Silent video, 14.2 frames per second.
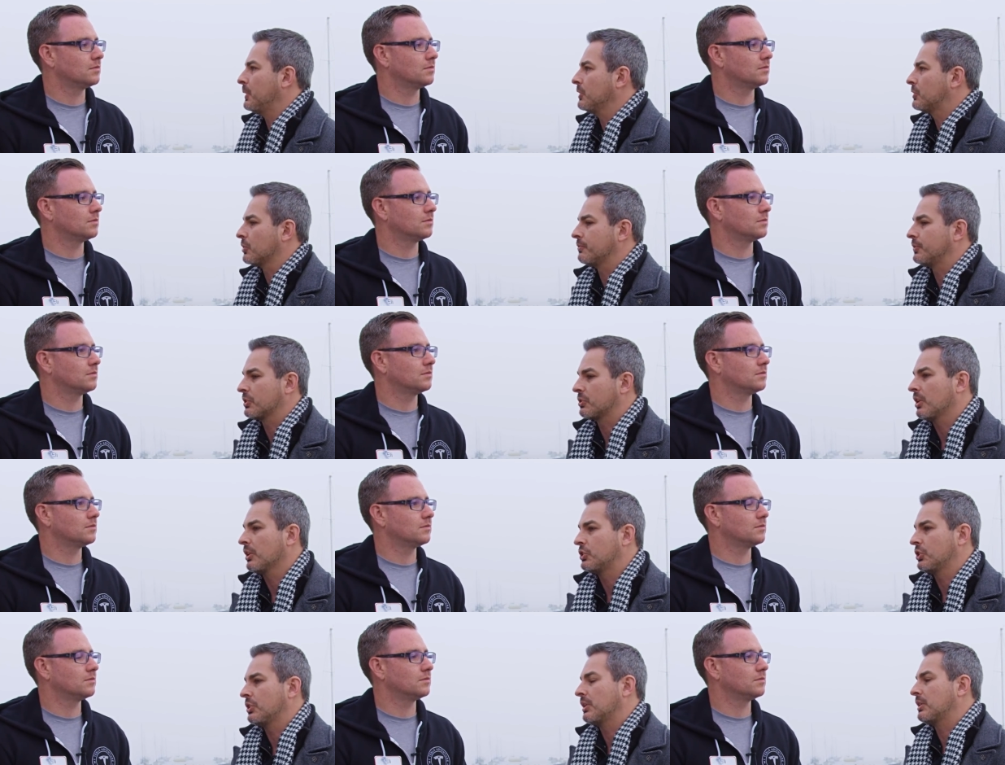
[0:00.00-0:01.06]
Speaker 1: piece of
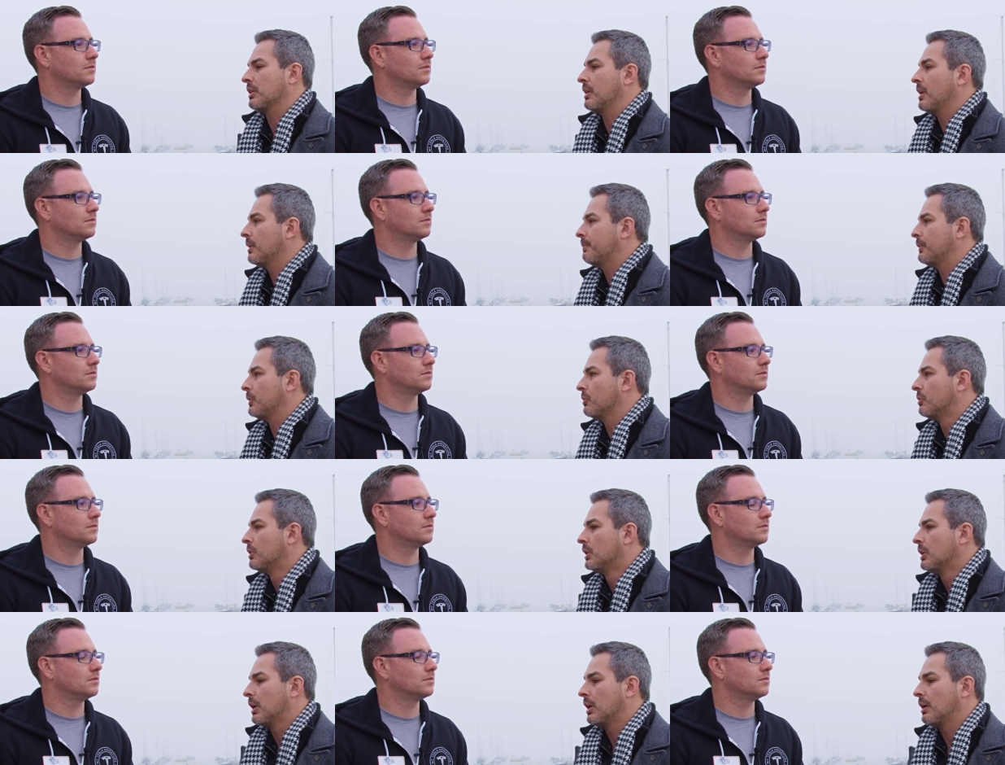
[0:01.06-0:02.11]
technology that can help you
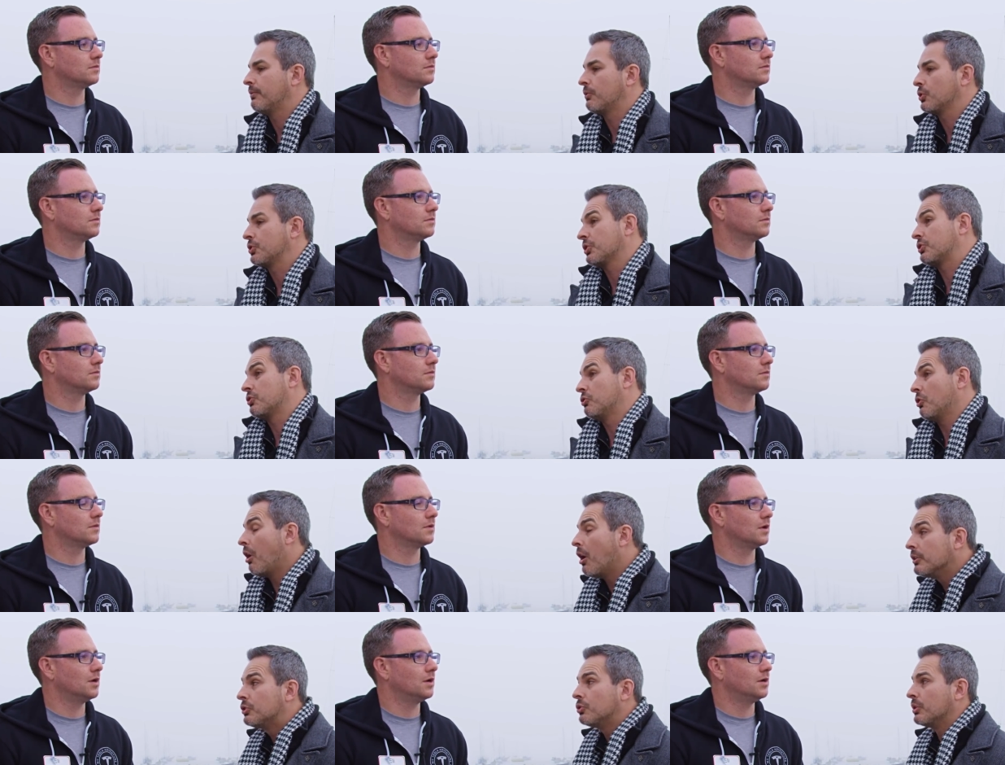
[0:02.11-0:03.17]
uh, versus
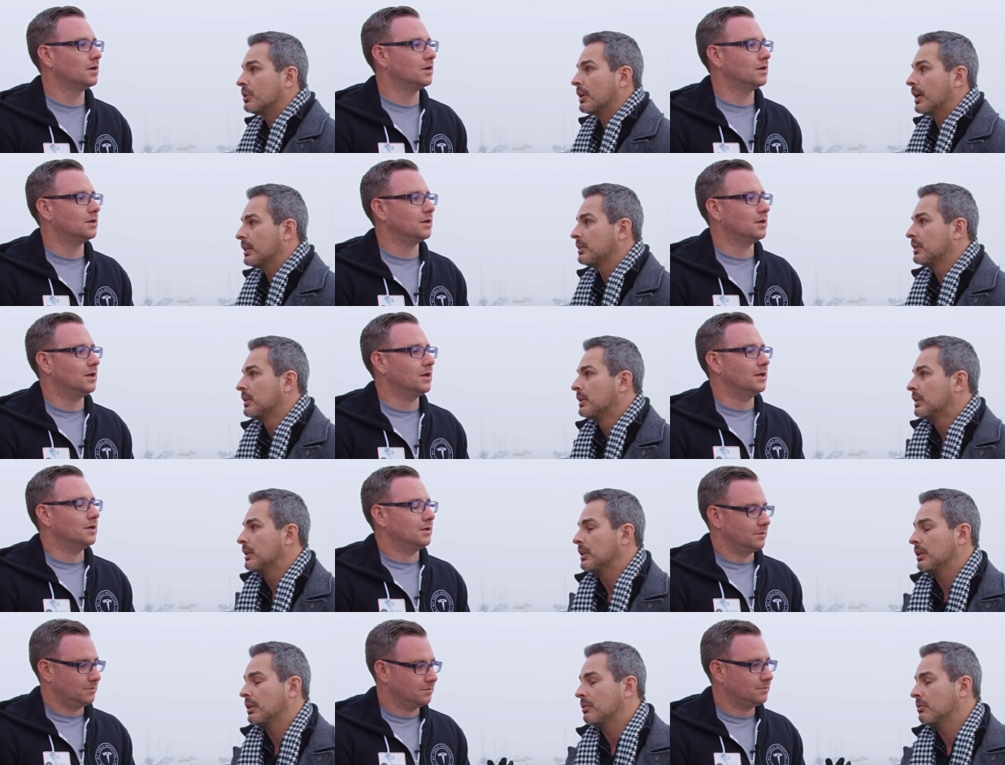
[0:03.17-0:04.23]
not doing that.
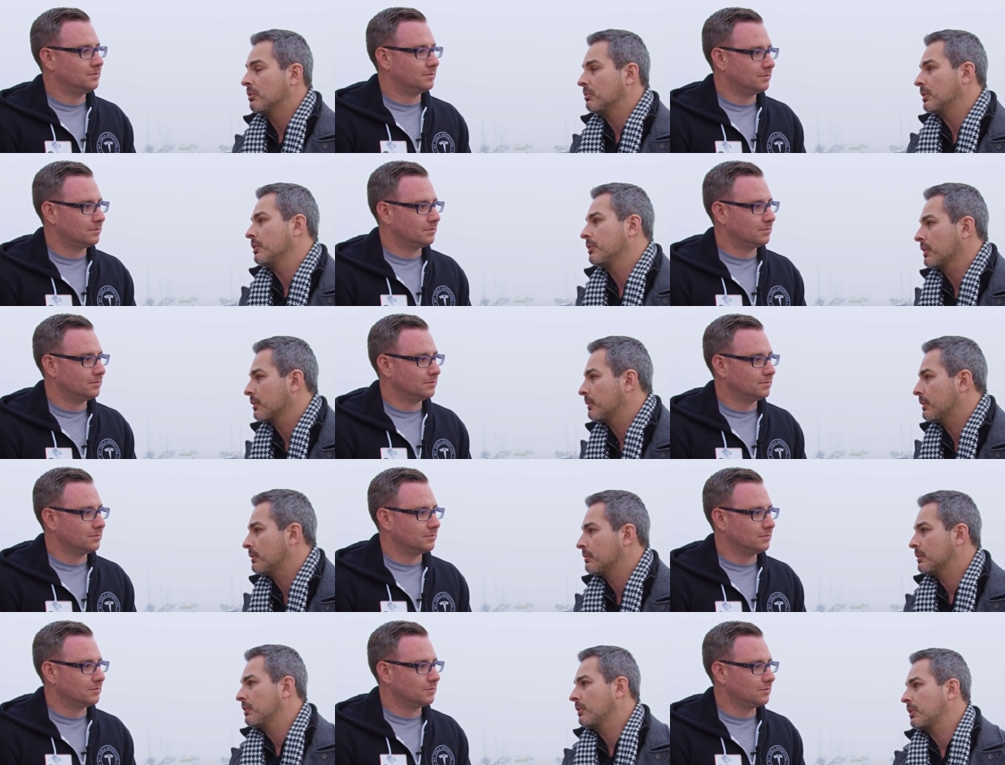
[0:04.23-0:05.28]
Uh, what do you think? About,
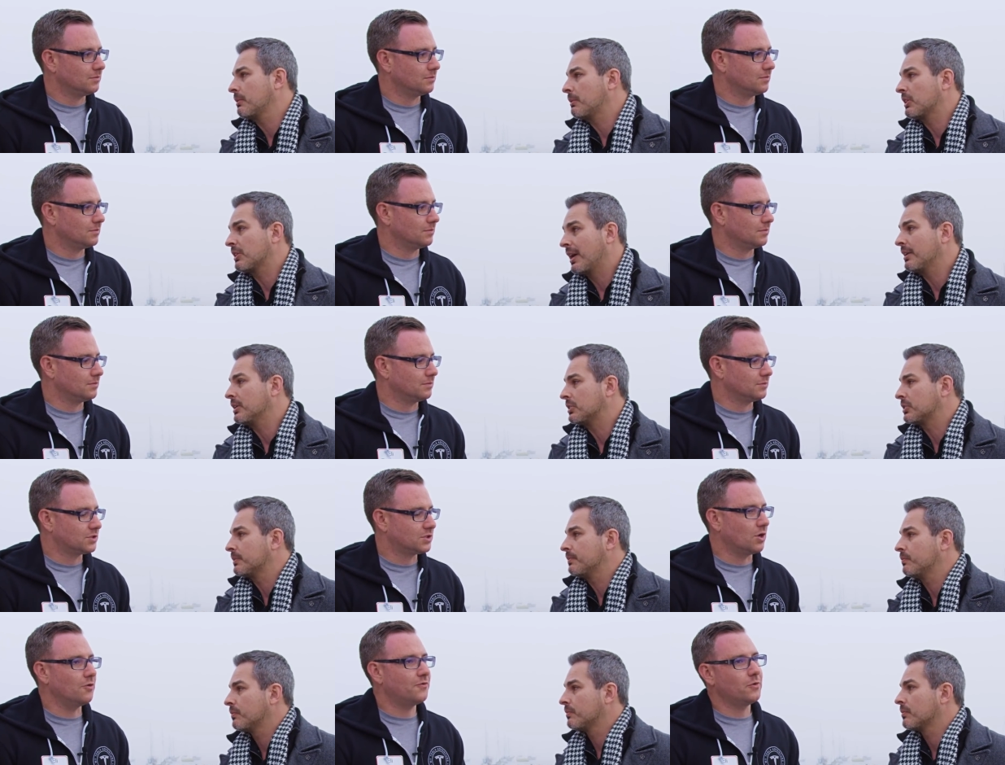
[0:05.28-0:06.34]
what do you think about lidars?
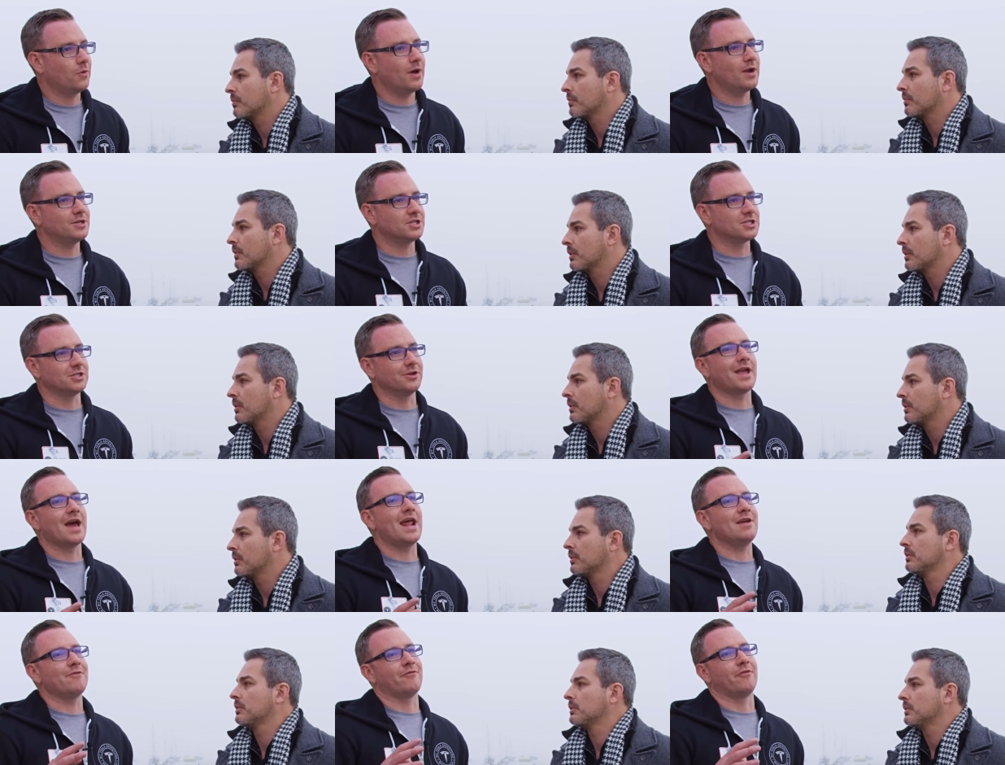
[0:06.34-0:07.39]
Speaker 2: So if you want to just look
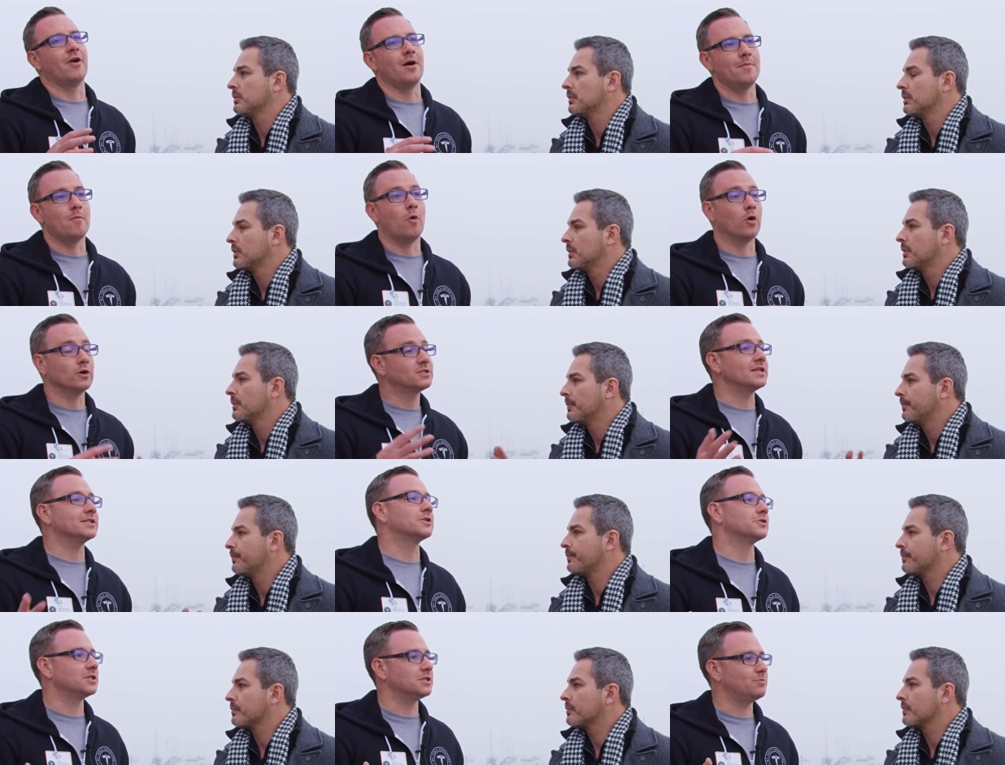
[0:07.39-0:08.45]
at it from more
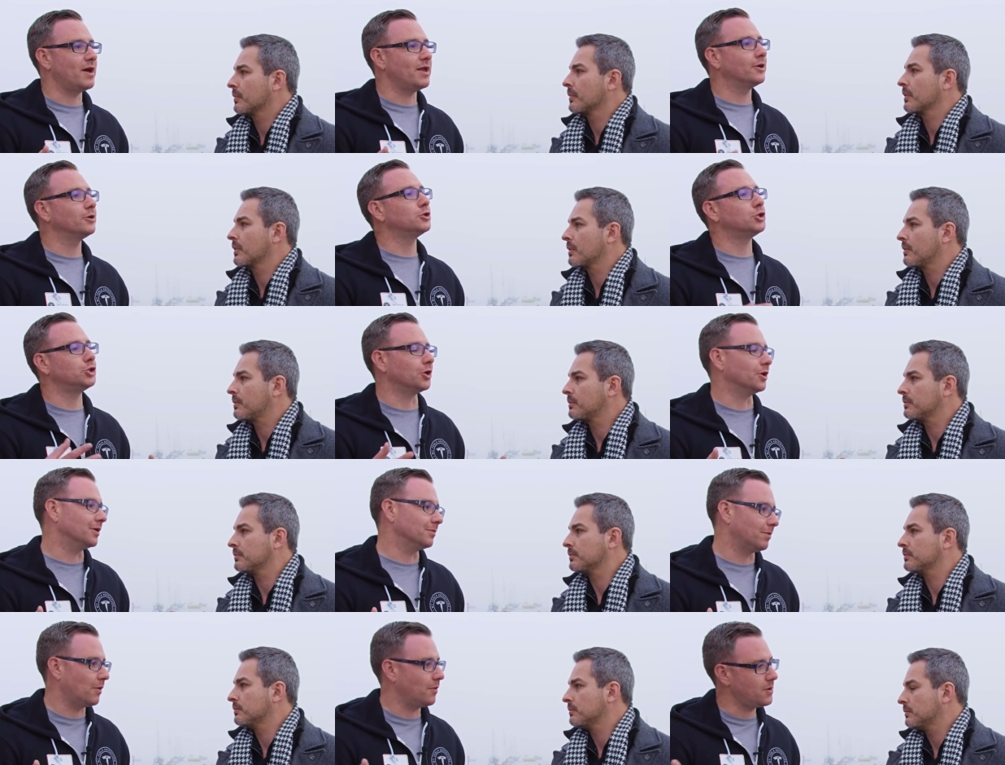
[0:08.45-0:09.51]
sensors is better,
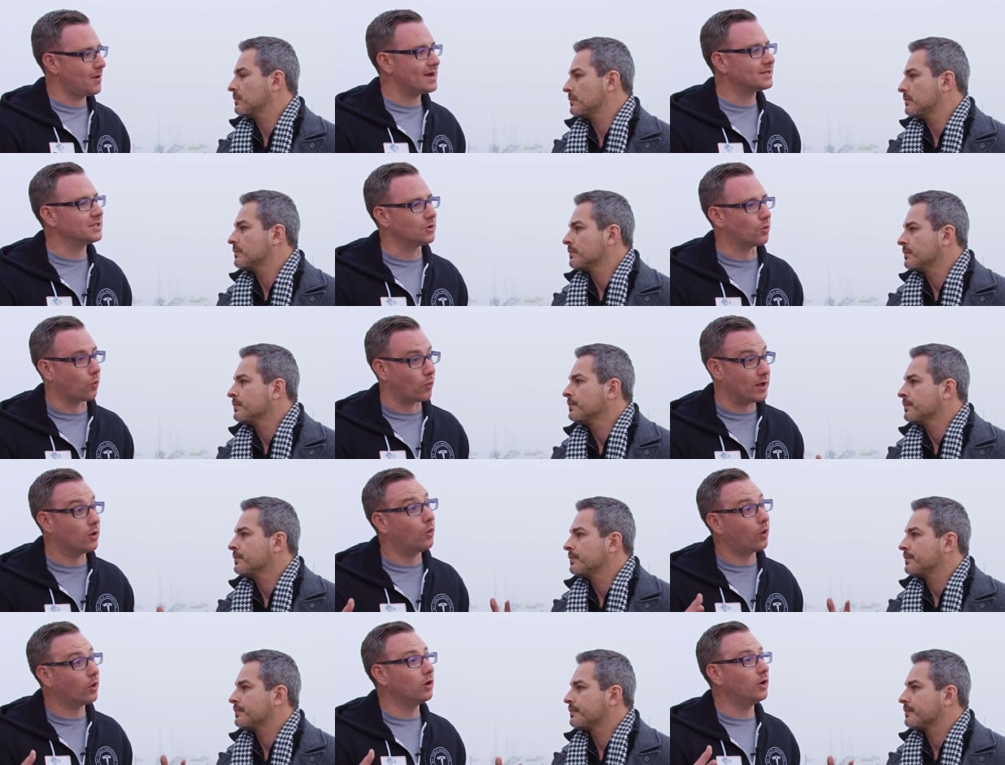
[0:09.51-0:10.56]
sure. But when you act in the
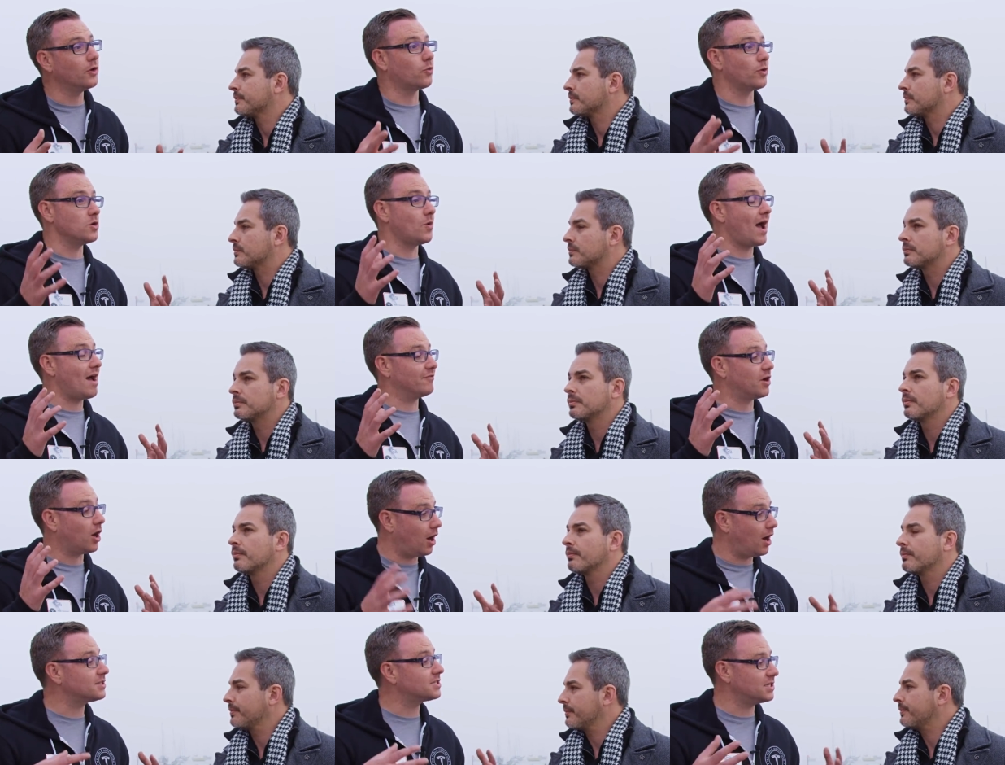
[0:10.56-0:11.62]
real world where you have
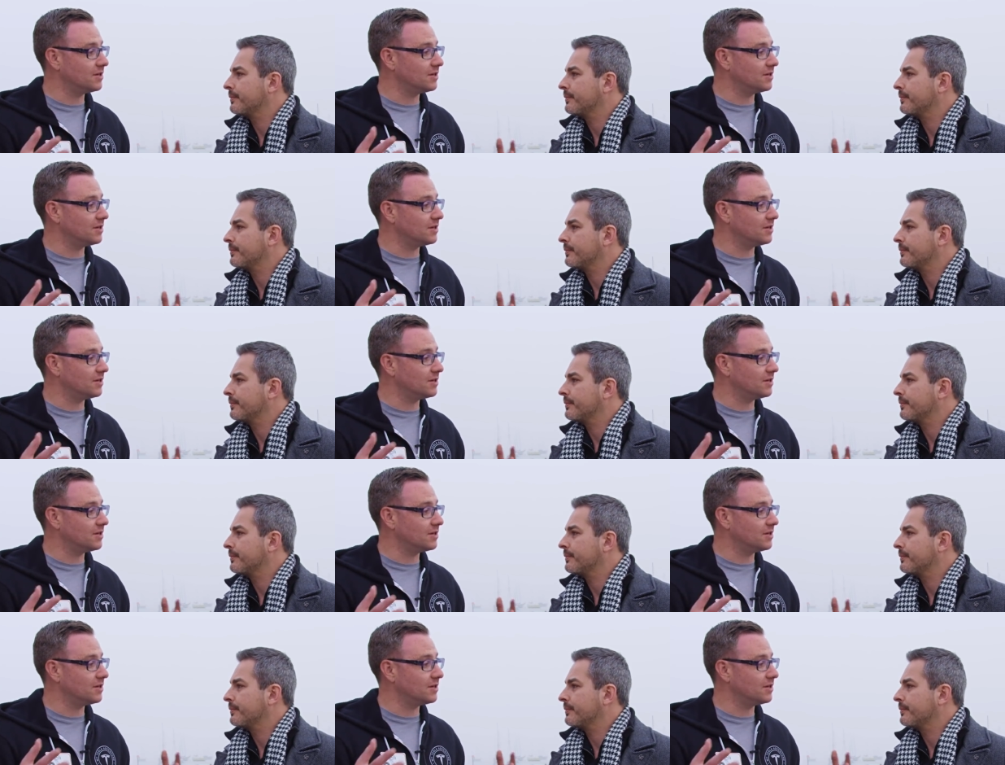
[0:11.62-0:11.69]
cost